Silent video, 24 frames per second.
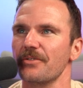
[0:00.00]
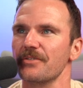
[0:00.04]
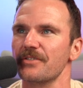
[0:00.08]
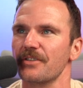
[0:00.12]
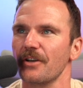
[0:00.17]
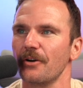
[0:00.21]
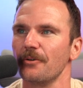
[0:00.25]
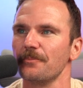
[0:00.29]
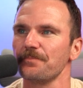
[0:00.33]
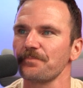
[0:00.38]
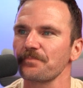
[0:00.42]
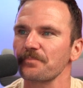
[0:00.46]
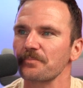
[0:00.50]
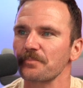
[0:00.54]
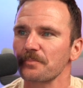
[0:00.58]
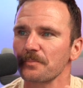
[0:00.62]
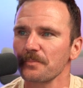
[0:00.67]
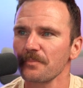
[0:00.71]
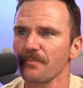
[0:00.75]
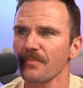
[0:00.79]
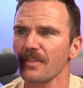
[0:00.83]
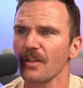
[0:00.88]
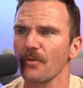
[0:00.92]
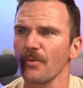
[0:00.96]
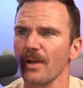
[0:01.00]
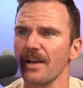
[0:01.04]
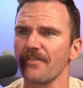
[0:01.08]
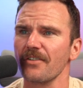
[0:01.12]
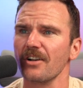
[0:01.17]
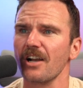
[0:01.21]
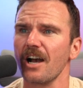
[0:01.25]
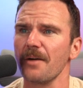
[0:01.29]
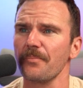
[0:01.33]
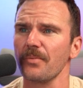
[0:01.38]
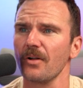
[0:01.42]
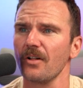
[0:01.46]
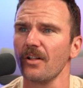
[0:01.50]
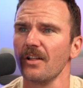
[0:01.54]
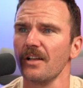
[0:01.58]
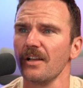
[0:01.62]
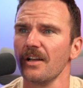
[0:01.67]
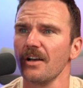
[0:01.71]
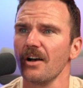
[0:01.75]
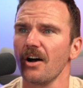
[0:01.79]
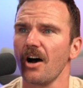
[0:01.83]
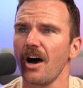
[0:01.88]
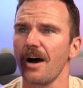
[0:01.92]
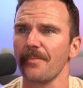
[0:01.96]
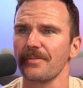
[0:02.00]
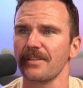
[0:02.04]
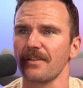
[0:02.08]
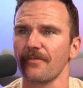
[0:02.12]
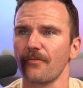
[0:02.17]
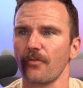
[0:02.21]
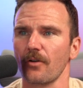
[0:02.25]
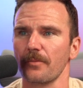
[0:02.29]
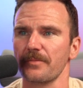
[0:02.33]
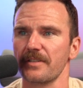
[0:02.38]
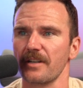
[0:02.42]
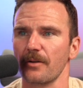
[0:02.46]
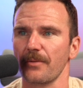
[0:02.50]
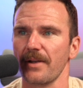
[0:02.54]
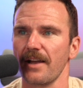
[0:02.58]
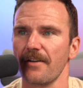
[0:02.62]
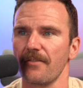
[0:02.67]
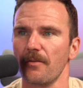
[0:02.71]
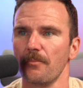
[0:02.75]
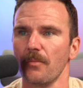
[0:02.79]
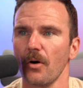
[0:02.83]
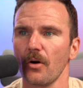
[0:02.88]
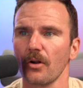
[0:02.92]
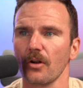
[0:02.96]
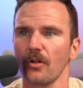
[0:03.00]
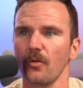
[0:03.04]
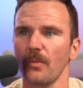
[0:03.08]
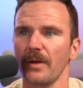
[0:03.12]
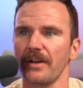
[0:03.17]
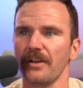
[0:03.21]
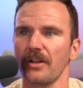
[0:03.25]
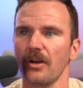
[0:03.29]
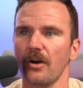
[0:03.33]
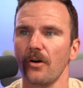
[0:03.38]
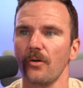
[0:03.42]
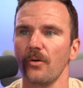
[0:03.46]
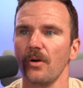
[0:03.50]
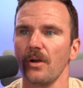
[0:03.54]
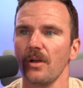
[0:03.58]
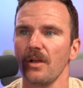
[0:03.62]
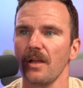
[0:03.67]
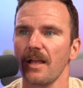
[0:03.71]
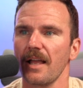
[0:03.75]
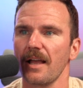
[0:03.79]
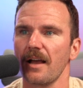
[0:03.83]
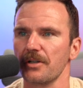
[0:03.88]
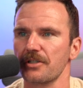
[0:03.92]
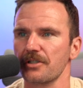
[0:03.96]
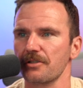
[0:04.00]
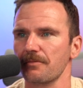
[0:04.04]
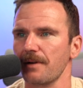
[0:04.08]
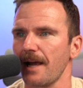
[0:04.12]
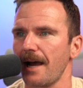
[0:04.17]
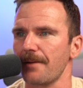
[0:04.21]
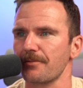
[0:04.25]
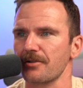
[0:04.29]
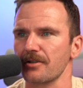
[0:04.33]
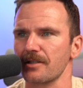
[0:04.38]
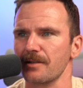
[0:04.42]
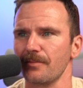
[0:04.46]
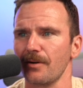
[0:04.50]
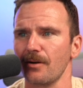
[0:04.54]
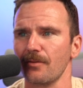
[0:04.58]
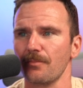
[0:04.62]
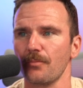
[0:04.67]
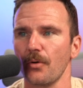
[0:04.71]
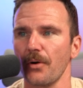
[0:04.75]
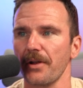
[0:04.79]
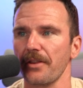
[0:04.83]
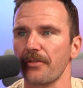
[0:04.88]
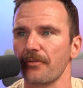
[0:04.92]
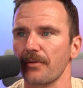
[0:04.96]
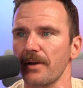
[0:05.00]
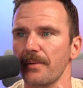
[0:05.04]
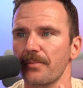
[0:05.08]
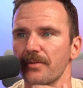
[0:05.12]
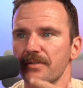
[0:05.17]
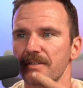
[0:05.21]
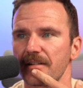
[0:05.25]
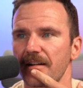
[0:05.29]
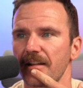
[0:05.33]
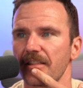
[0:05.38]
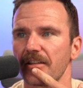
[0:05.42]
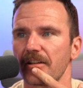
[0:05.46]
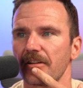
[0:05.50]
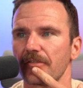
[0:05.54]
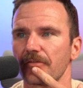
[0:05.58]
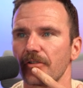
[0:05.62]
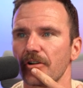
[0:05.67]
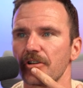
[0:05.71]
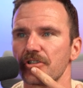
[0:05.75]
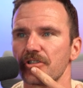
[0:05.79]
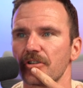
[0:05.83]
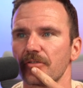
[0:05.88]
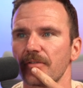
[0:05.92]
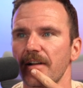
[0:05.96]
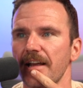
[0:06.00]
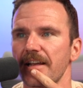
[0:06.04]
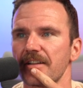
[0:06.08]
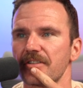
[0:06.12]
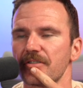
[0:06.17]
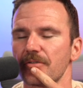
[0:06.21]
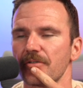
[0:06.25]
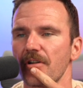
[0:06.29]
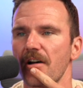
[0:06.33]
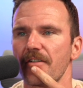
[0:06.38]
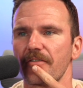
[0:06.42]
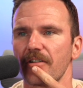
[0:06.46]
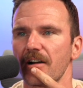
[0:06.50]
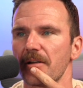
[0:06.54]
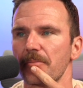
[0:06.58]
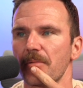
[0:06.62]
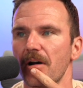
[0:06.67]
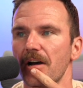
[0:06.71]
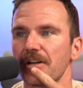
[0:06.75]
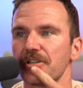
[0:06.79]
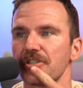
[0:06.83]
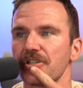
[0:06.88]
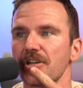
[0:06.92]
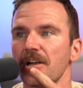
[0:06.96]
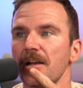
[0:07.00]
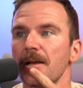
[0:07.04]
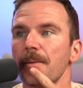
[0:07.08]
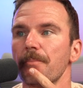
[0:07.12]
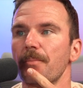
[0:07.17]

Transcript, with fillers: So we have a couple opt-in forms here. We have a modal window, which captures about 0.3% of the conversion rate. So not very much,